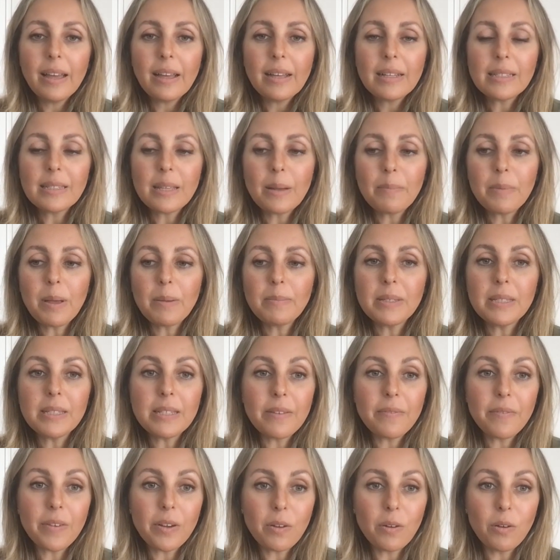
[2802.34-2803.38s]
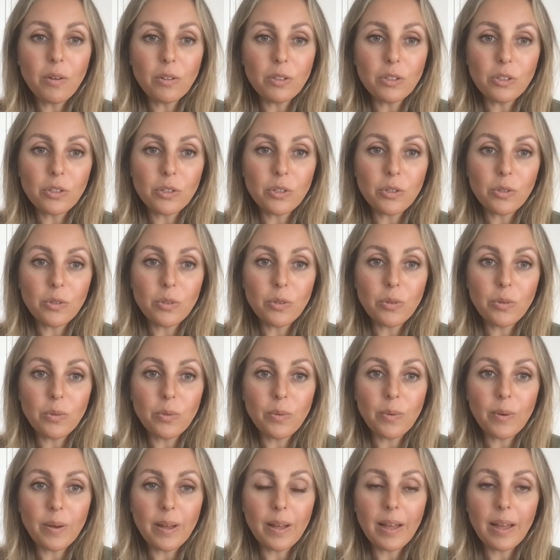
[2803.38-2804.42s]
sometimes difficult
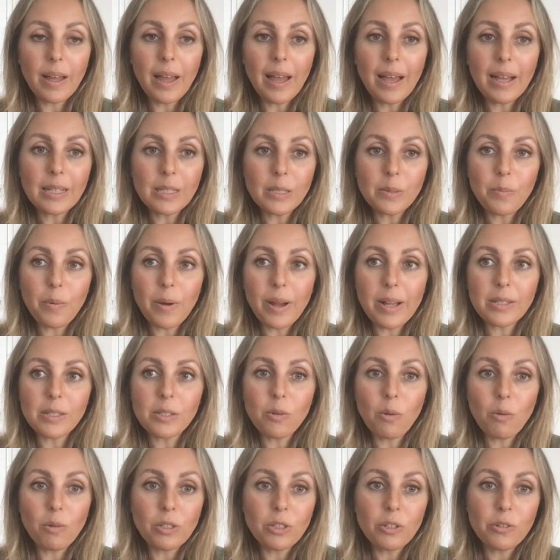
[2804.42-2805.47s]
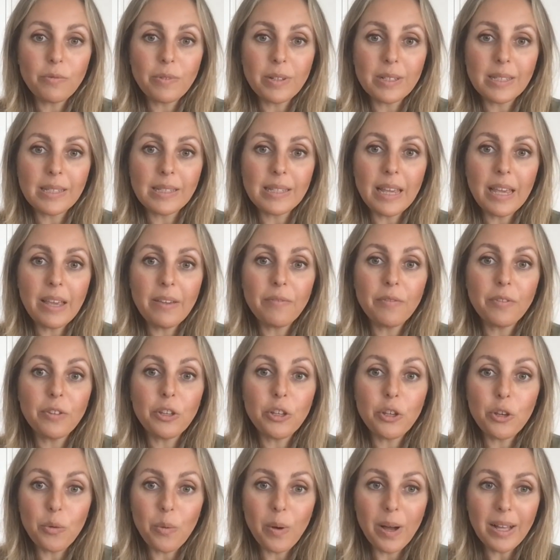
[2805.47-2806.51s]
to express or to receive
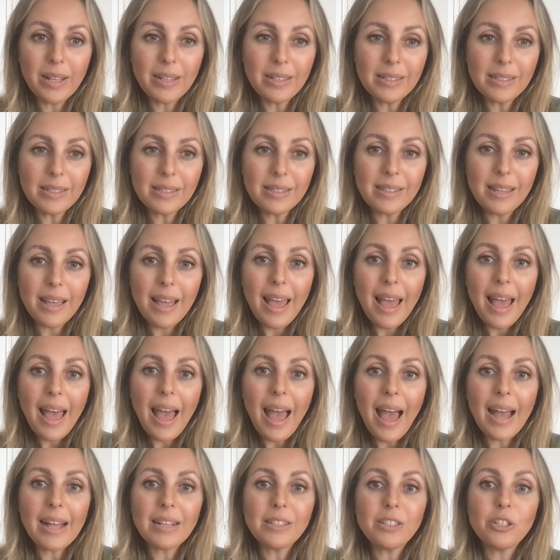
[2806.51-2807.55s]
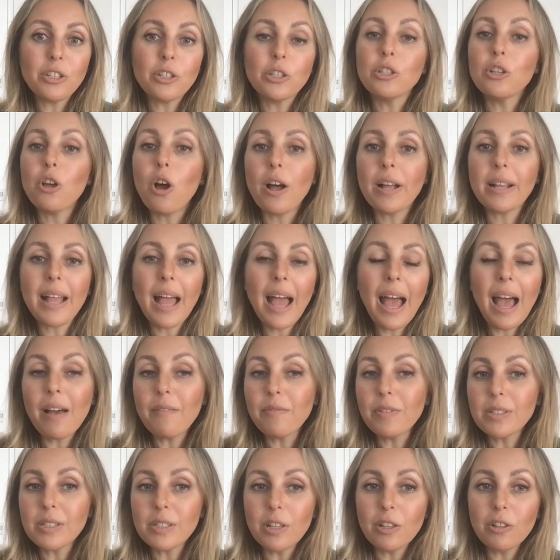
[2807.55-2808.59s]
nuance and to not have
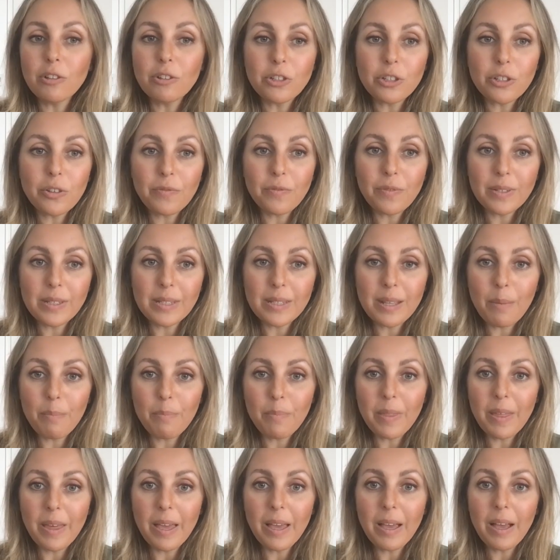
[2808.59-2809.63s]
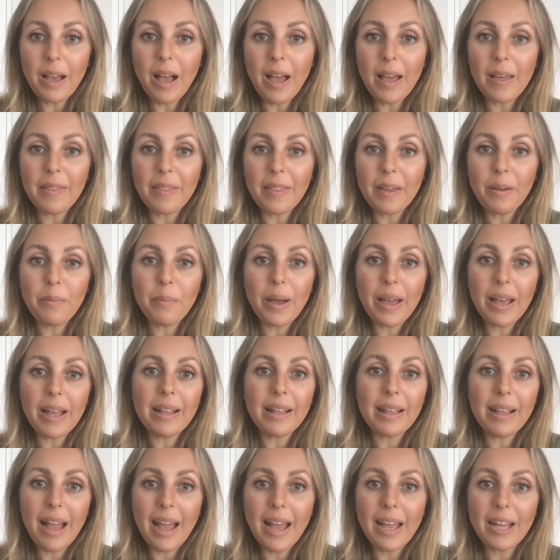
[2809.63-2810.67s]
a solution for something. I think we're in
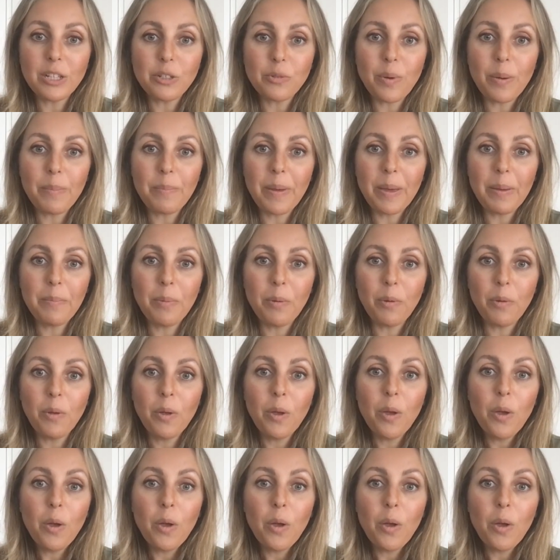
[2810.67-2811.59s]
an age where people